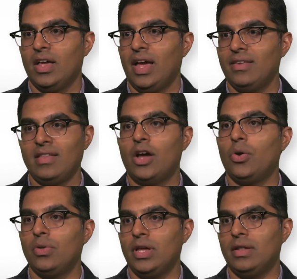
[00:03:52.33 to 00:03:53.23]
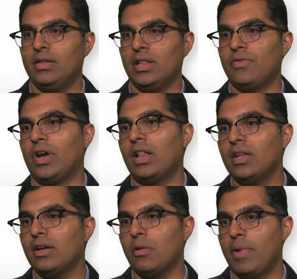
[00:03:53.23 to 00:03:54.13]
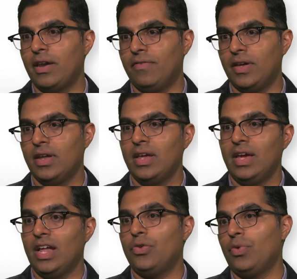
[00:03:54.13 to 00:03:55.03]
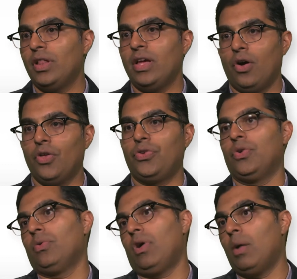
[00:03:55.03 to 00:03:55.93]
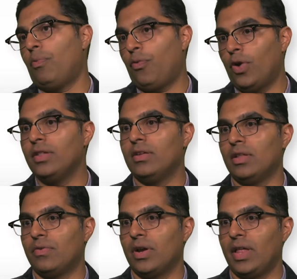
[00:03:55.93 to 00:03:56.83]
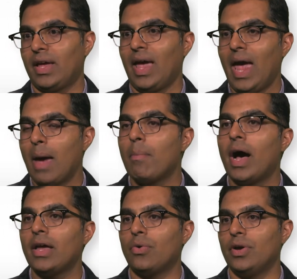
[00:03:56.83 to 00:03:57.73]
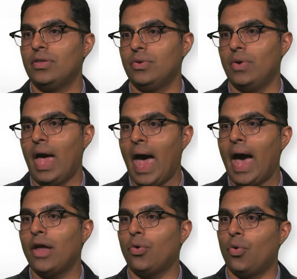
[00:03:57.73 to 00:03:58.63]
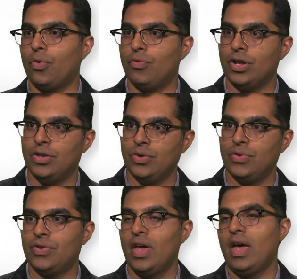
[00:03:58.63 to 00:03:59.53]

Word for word: it's not only delivering clinical benefit, it's really also upfront delivering like, am I going to add or reduce